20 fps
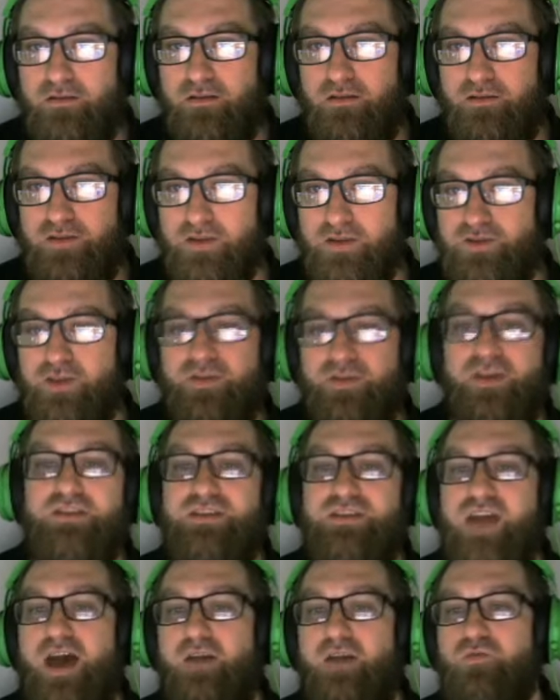So, so this
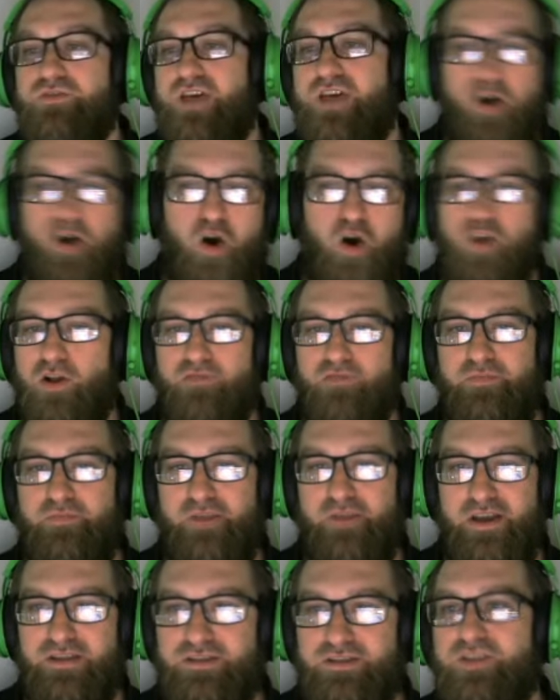deck was like all over the place.